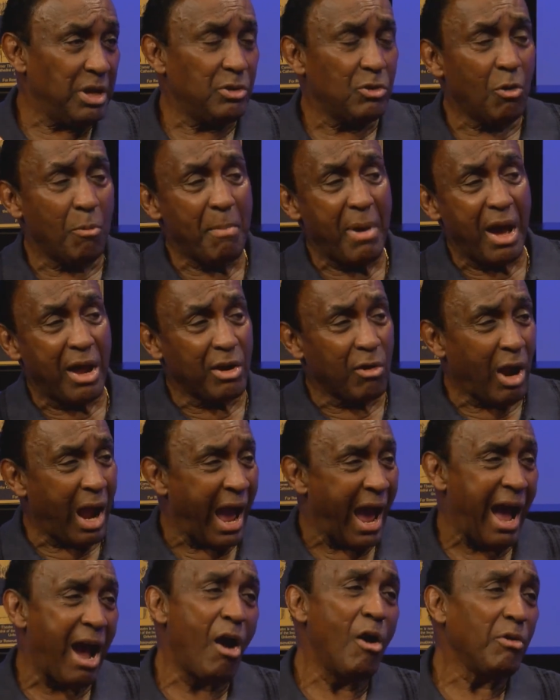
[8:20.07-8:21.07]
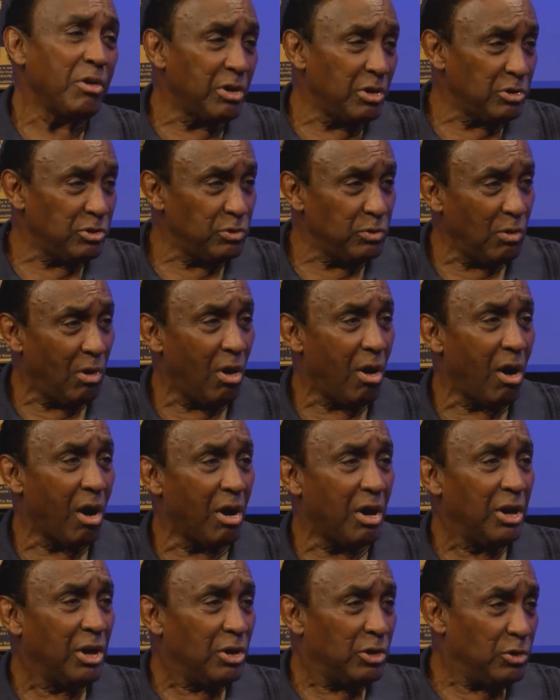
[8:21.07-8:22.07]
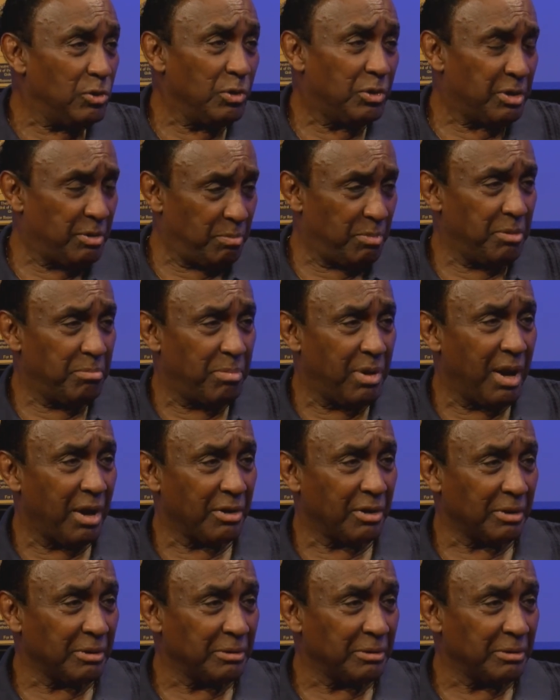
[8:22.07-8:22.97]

No matter how good you are, you can be better.